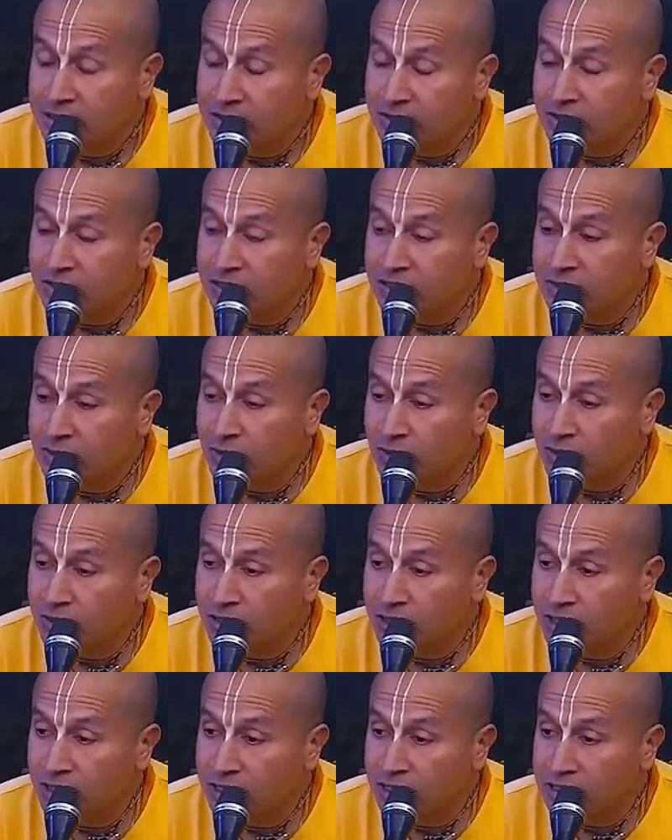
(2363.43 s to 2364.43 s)
So the
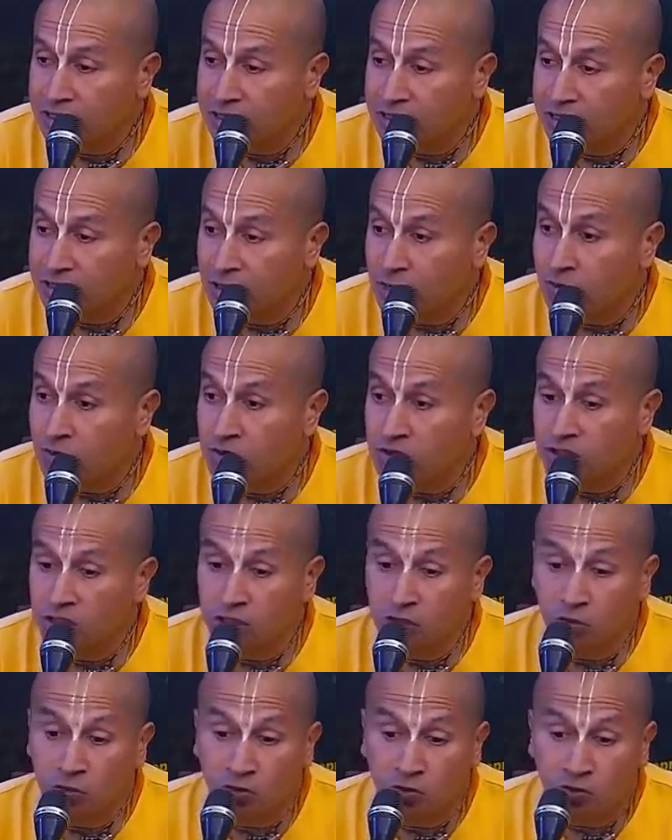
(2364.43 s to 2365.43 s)
devotee asked,
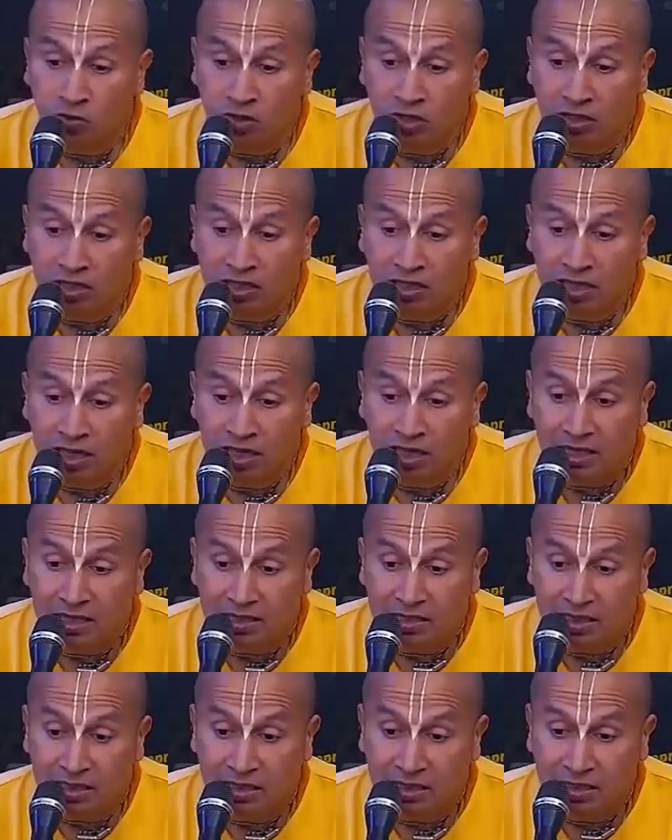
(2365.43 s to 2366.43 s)
Nikunja yono ratikeli
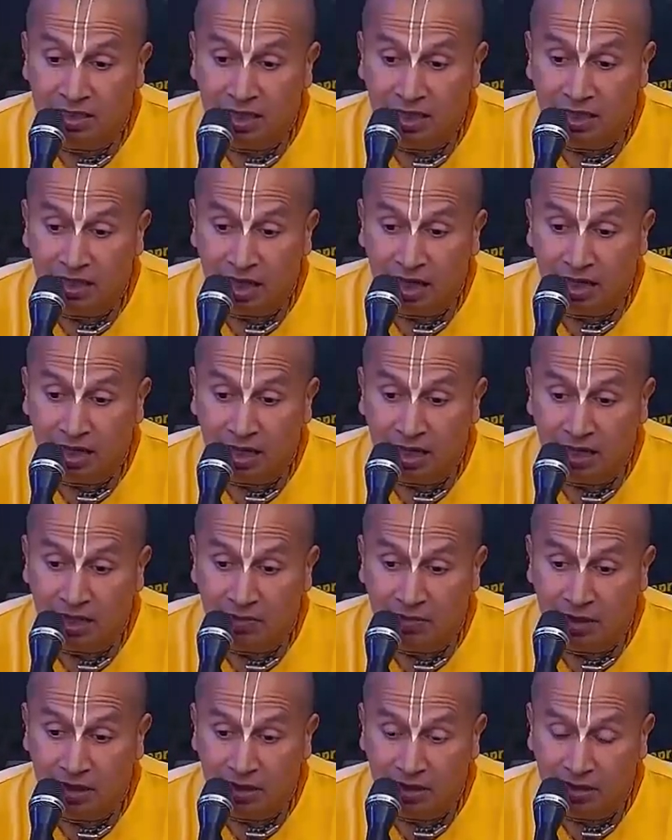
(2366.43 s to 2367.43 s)
siddhya
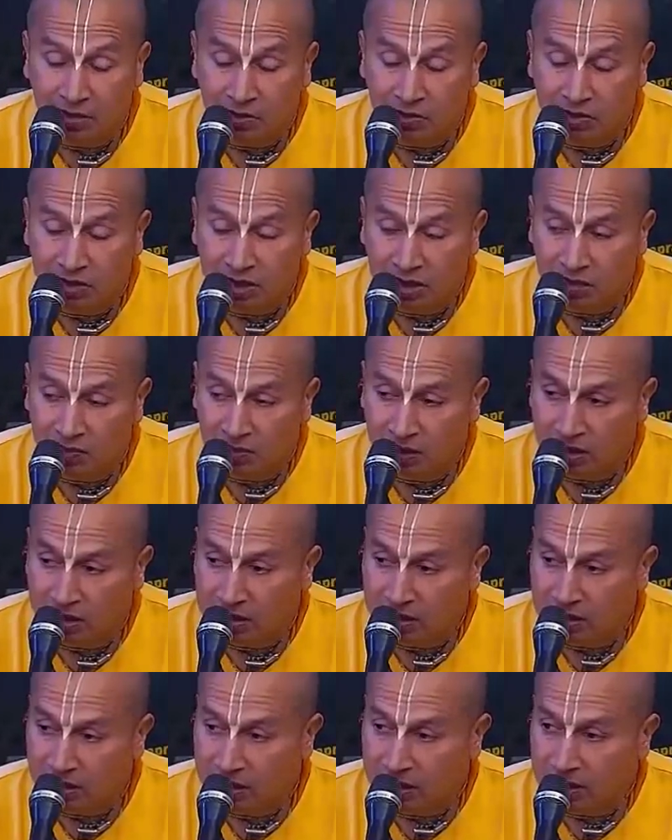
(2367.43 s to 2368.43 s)
yayalibhi
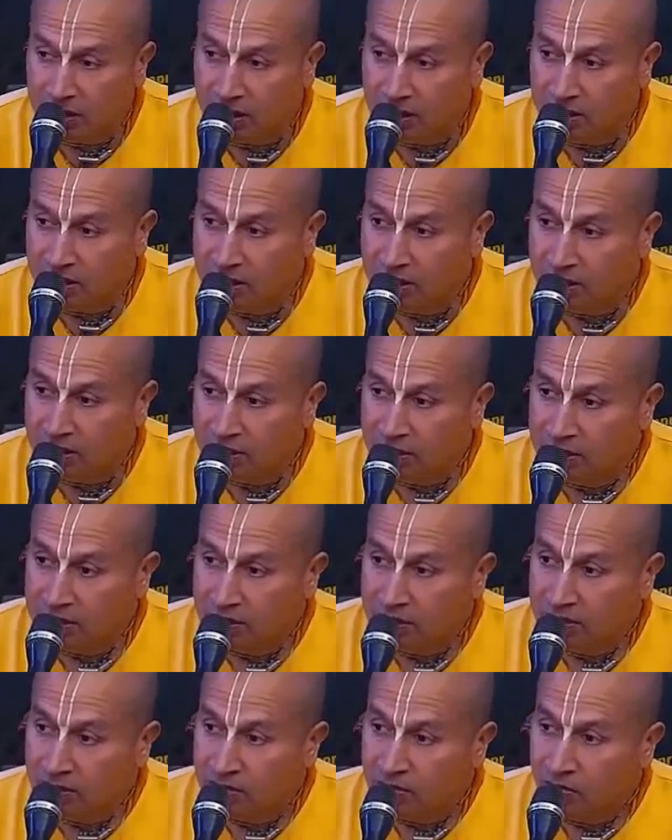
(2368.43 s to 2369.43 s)
yuktirapekshaniya.
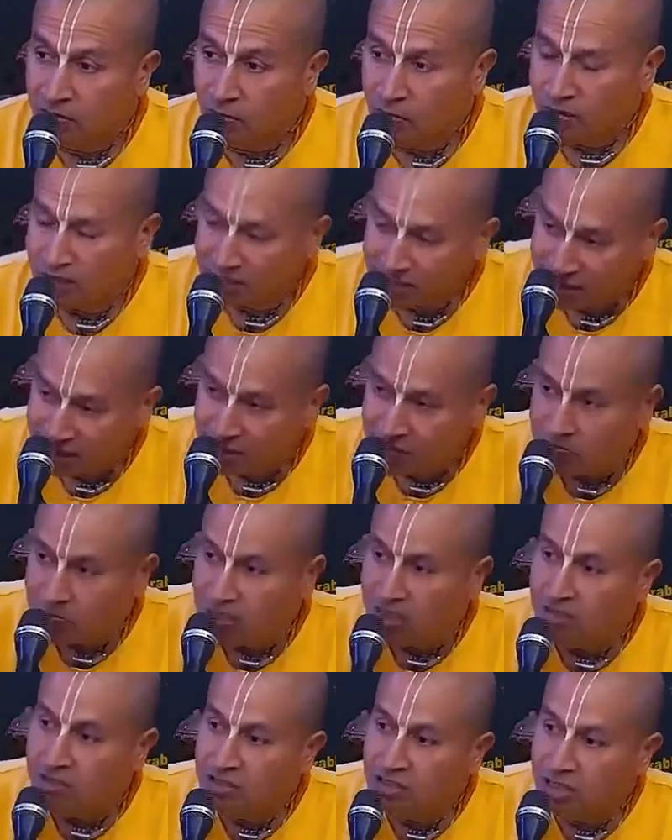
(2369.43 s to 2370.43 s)
What does it
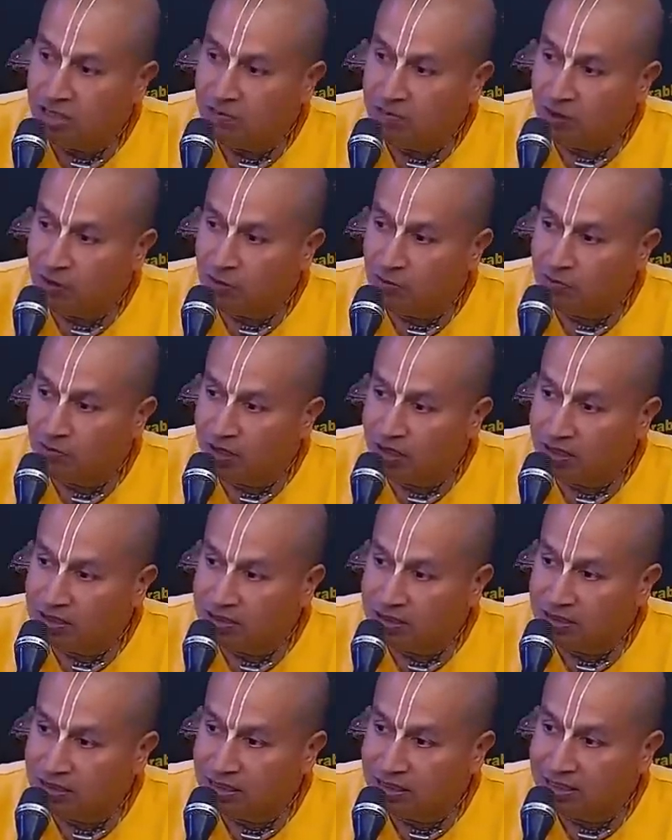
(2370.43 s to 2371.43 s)
mean, Srila
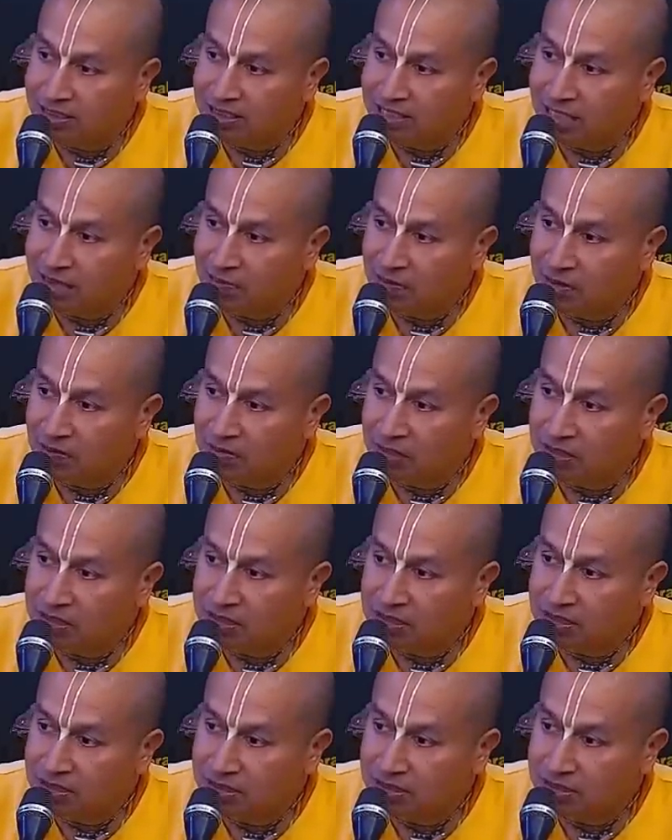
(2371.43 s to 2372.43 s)
Prabhupada, that the disciple
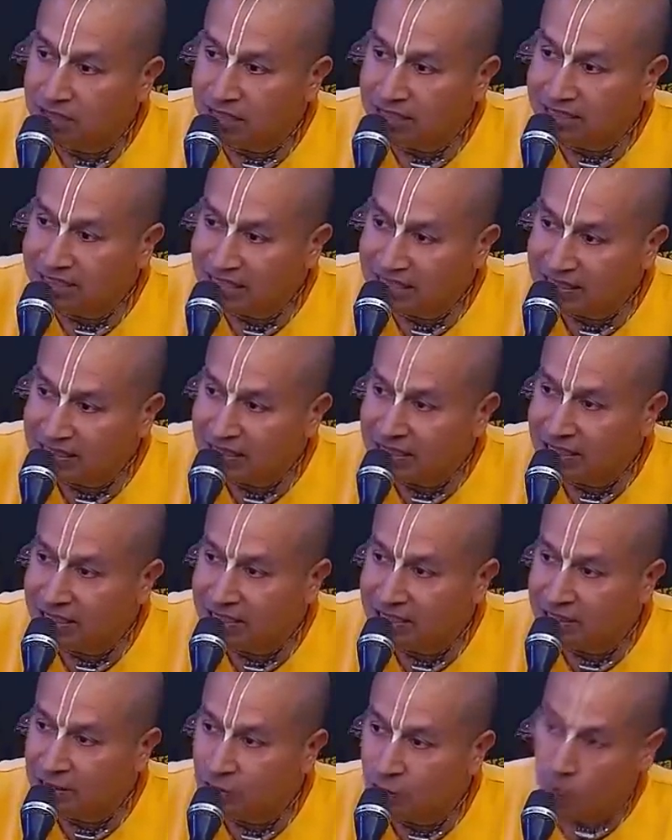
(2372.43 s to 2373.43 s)
must assist
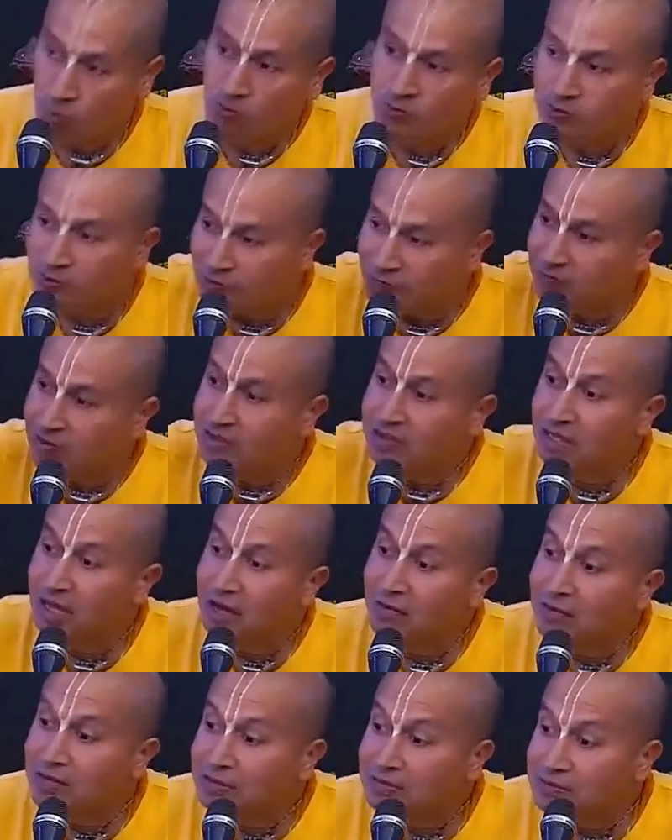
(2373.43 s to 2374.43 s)
in the groves of
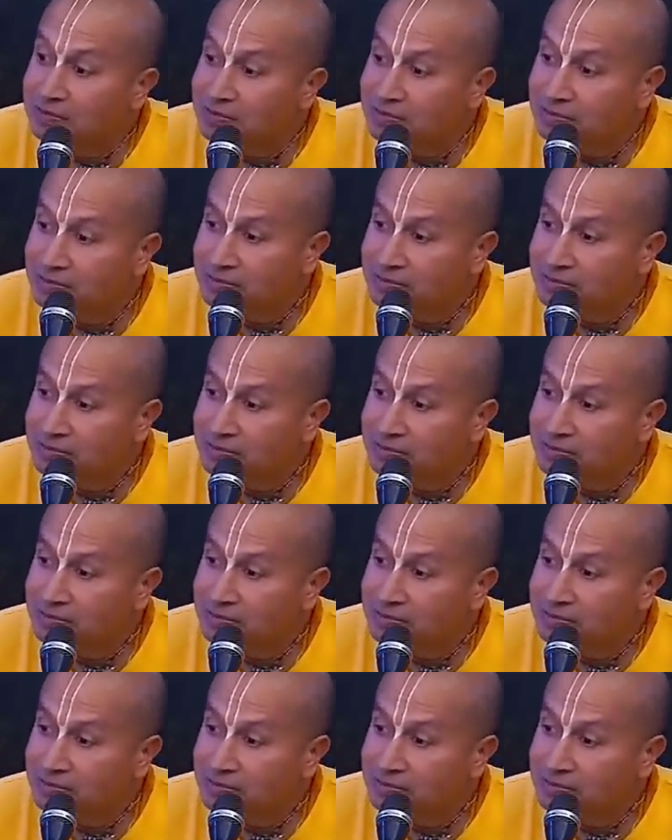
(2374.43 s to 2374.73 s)
Vrindavan?